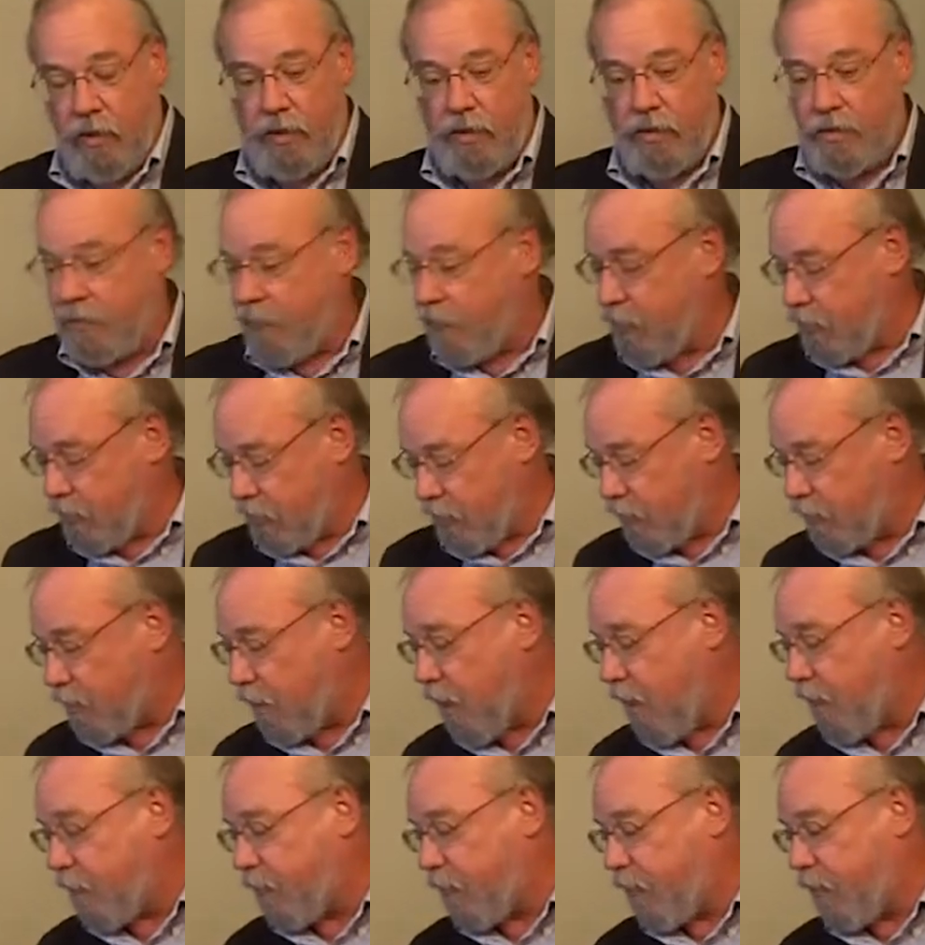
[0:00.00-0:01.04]
ones. They says
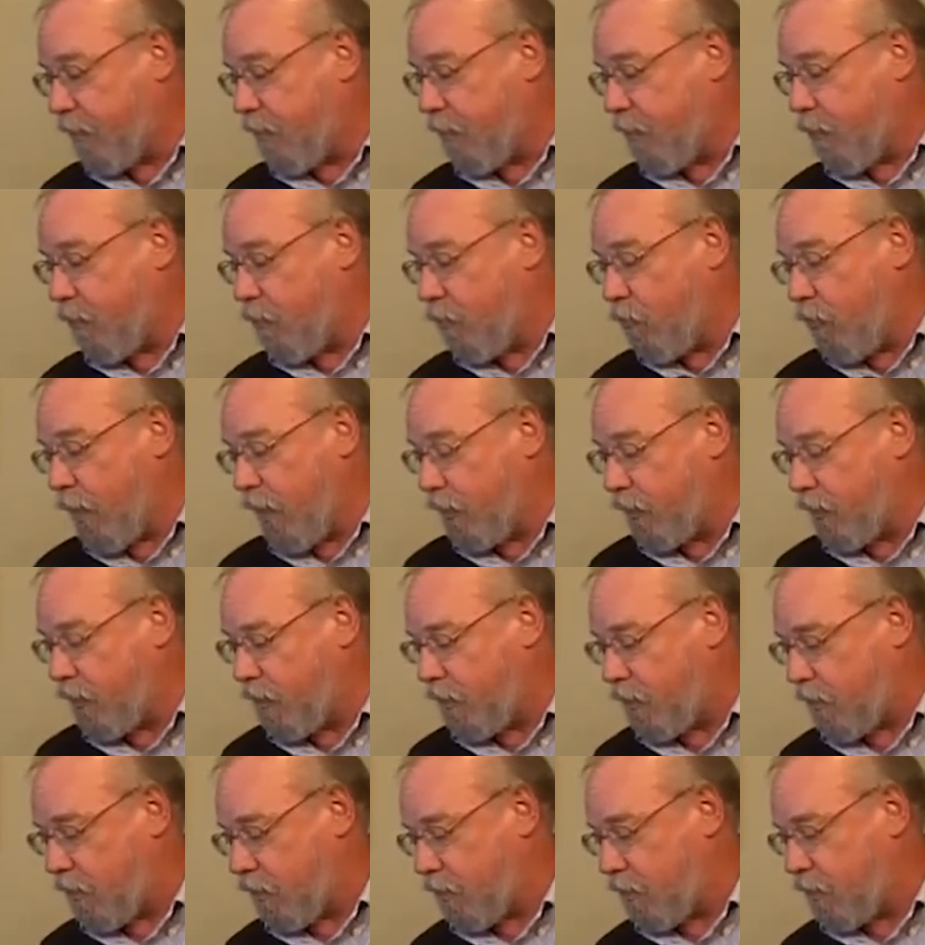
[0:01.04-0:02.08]
confident of their own
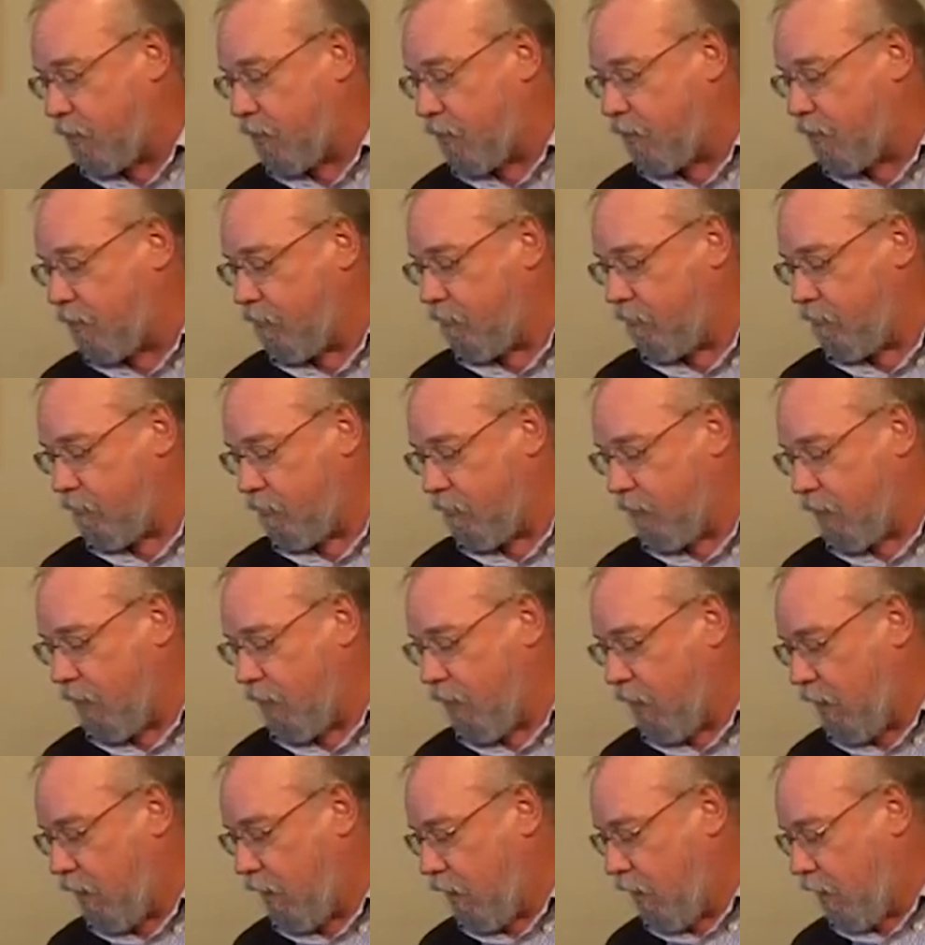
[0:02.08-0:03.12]
righteousness,
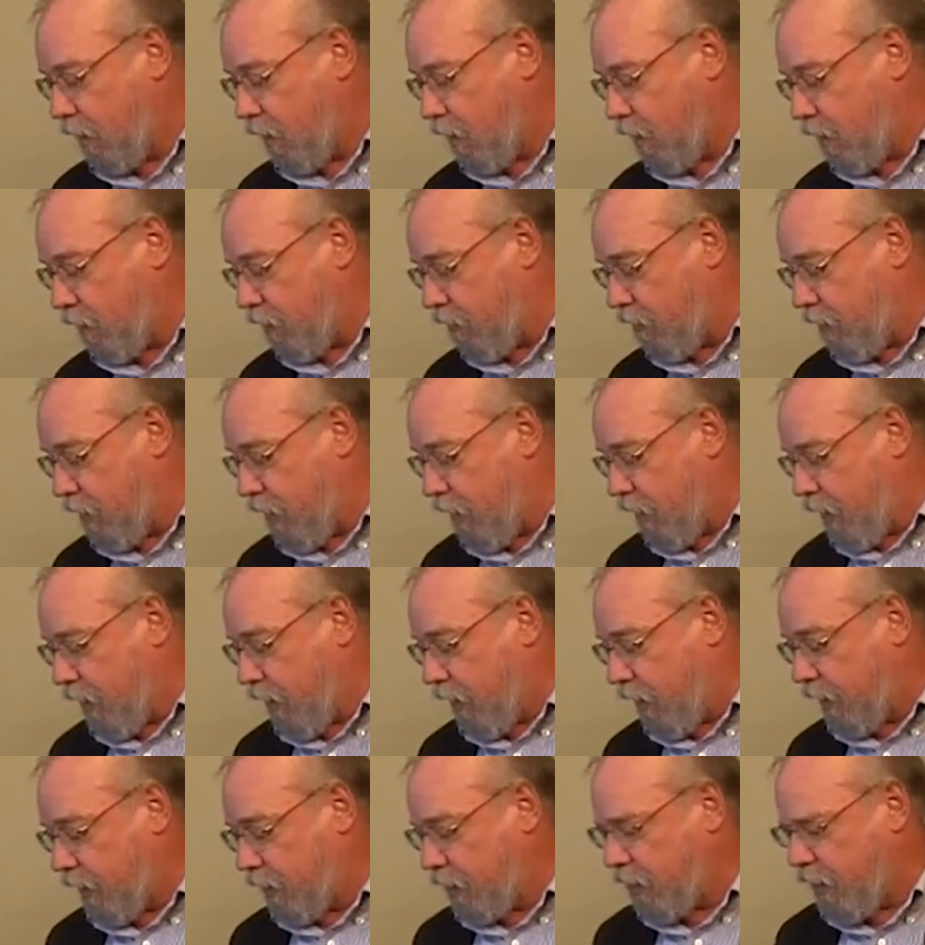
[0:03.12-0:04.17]
you know.
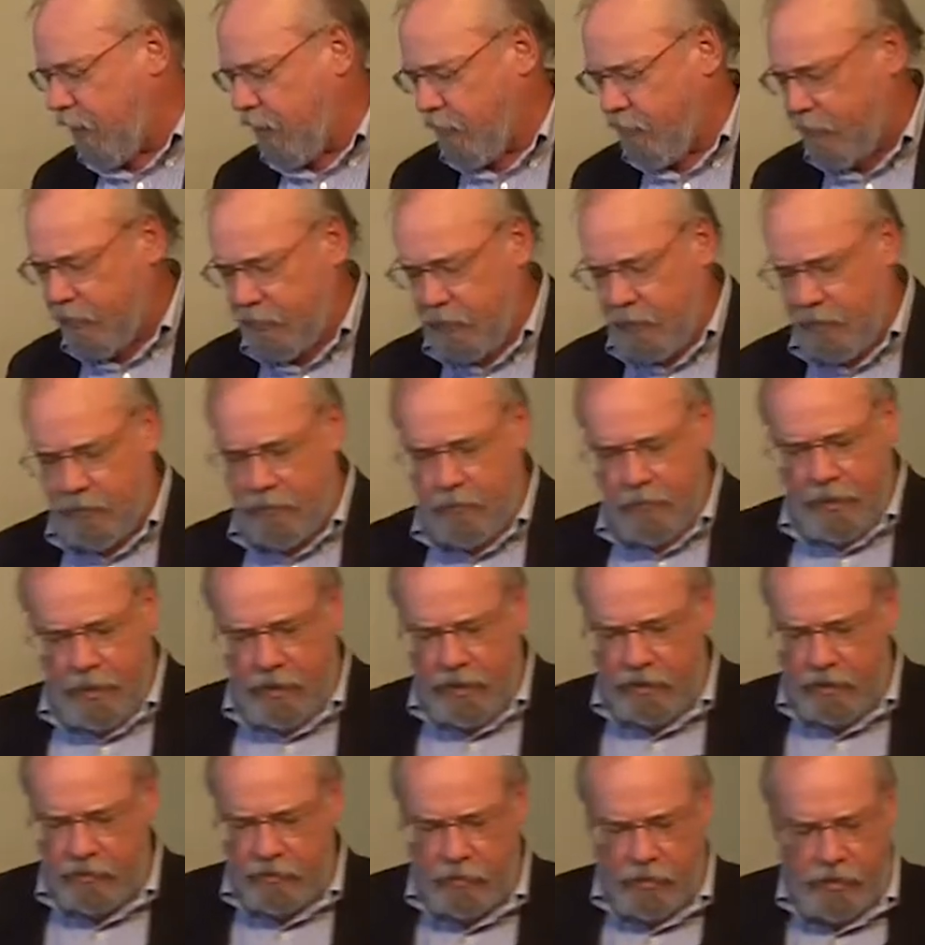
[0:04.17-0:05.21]
And he's having these
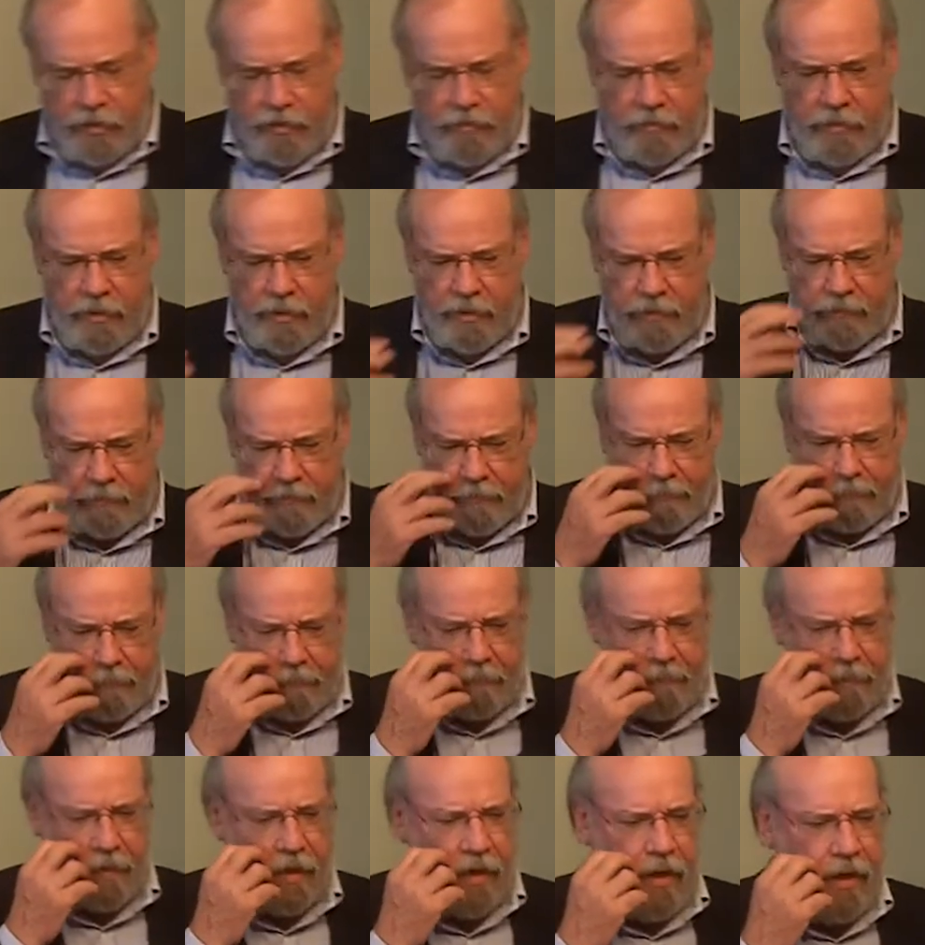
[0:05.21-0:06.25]
battles with them,
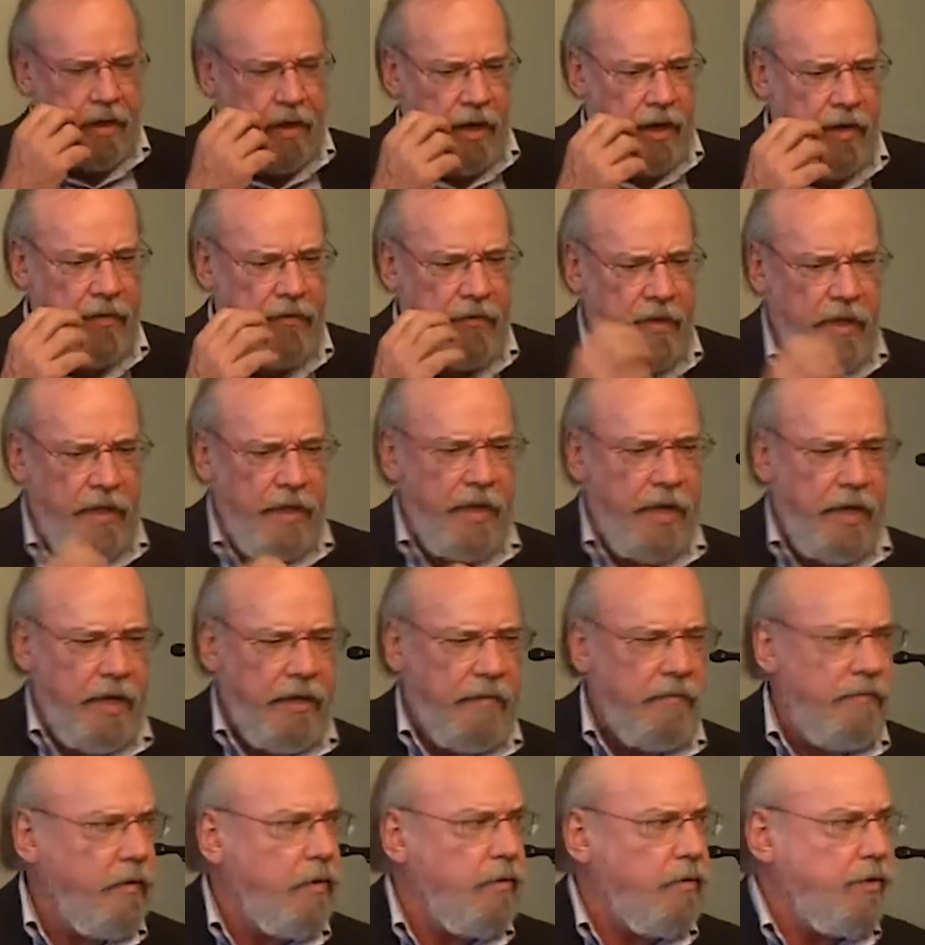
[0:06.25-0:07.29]
and they
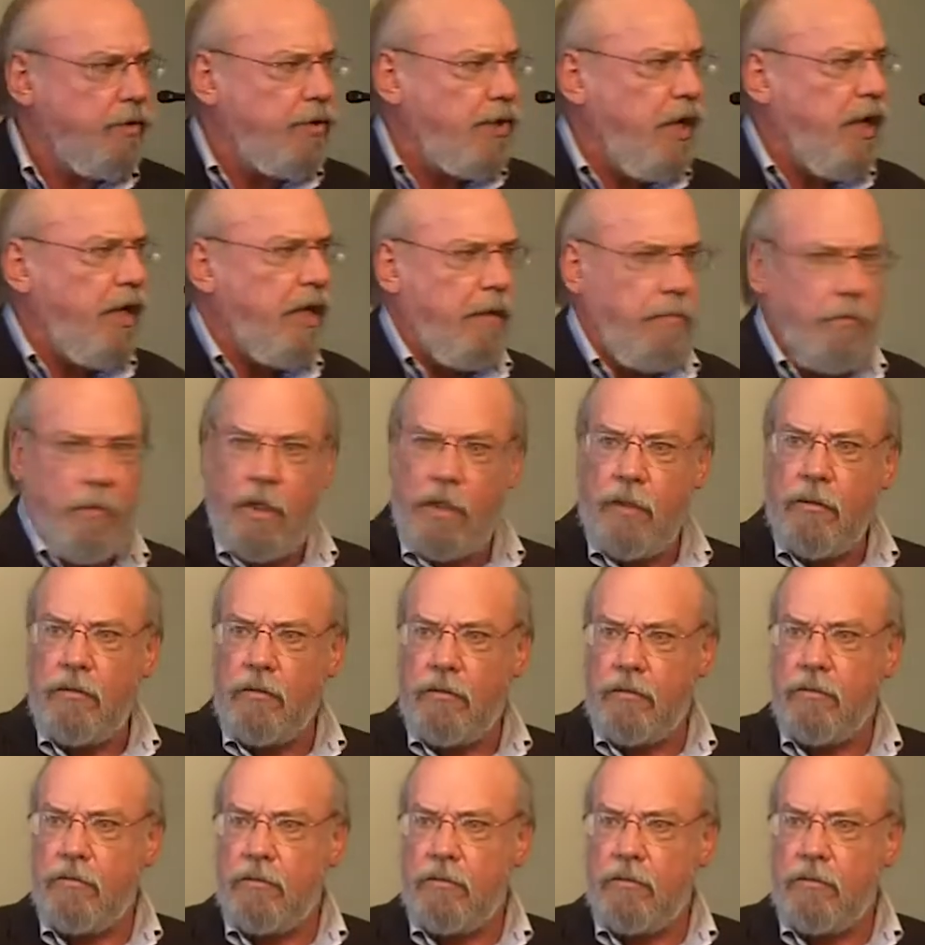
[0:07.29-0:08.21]
have no shame.